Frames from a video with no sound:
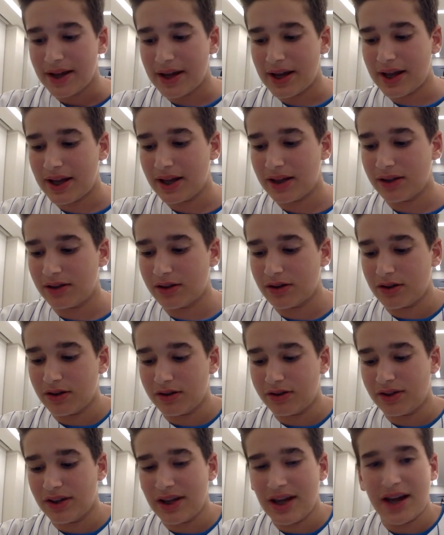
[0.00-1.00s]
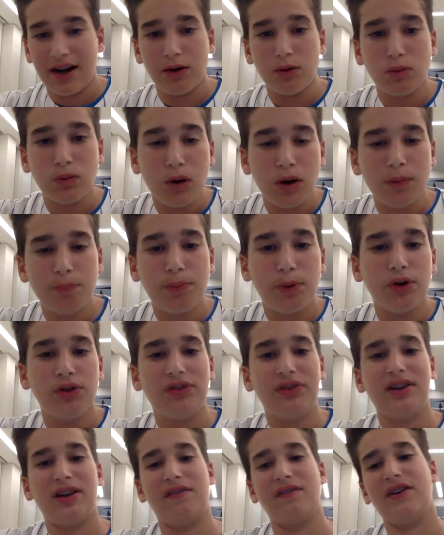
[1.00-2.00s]
and because he had a
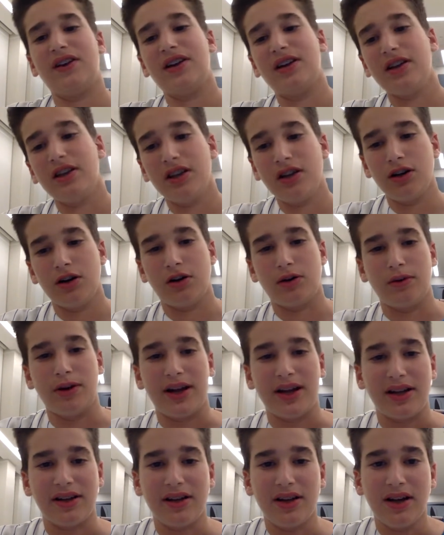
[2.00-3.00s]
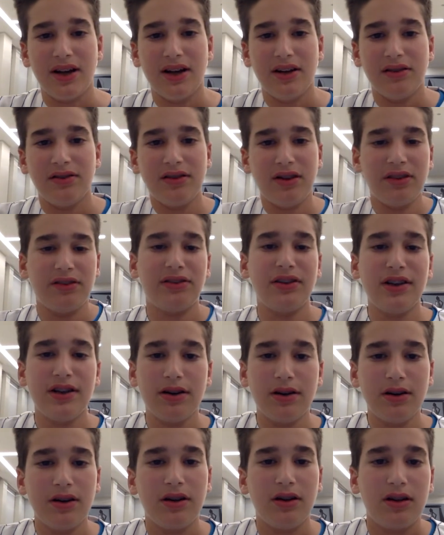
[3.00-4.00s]
1.70 ERA. This
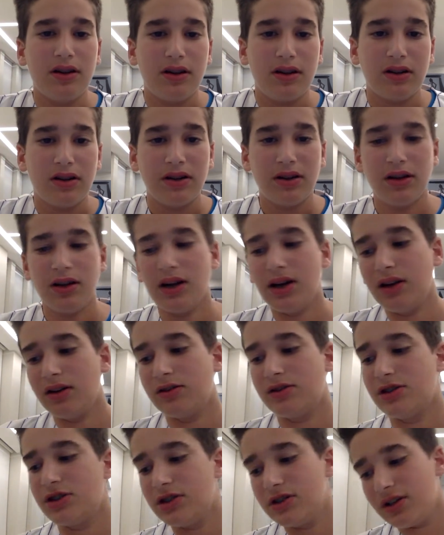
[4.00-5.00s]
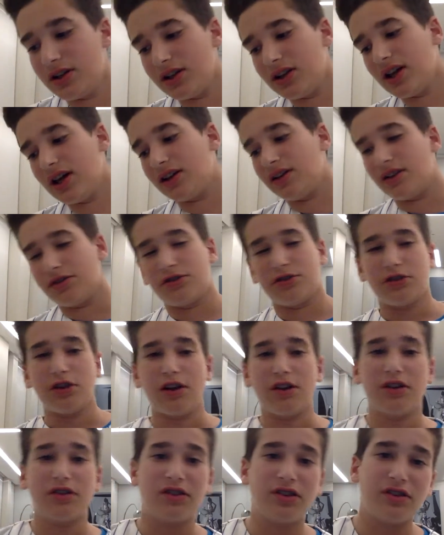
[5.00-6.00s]
year, yeah, chilling. Yeah, let's
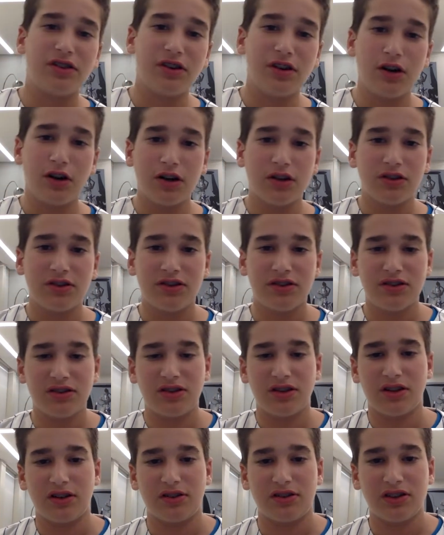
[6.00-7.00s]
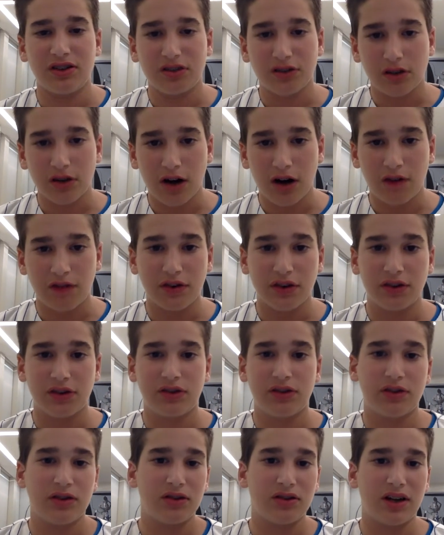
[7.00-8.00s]
start the season off with
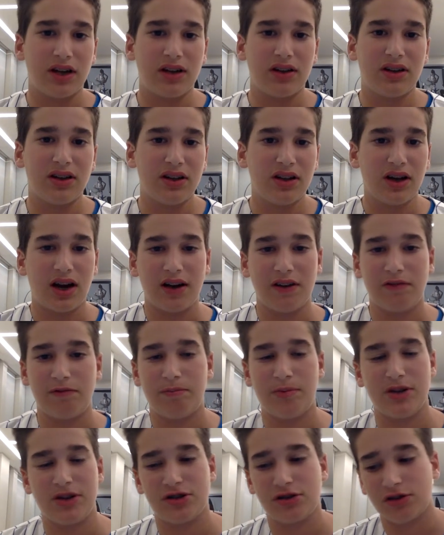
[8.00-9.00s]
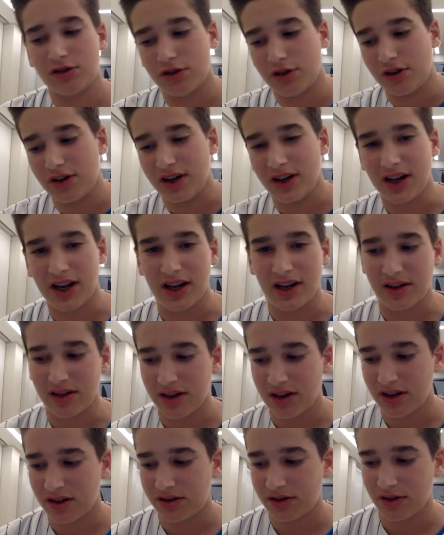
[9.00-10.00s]
that. I've pitched
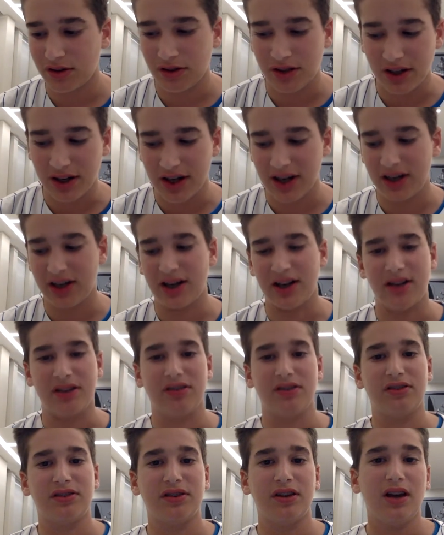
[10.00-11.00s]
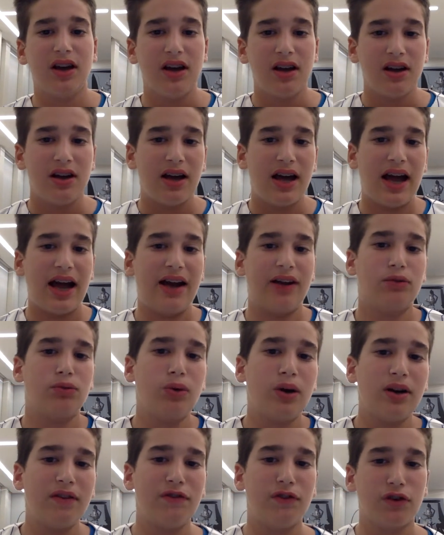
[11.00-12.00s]
13 innings, had
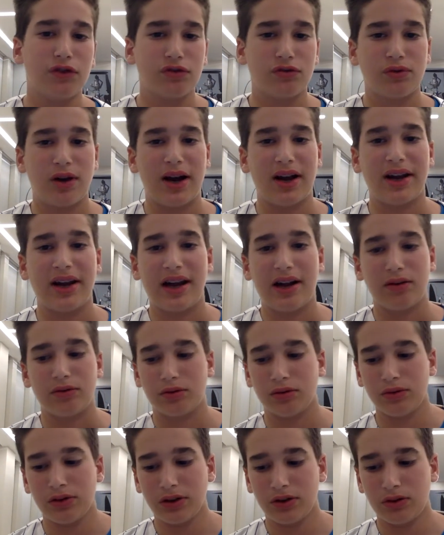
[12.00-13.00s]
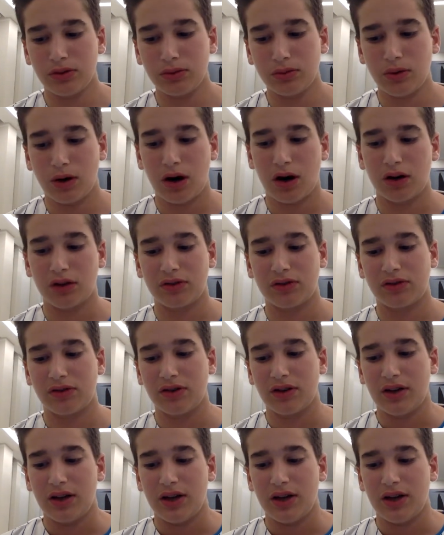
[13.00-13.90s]
24 strikeouts, only 2 walks,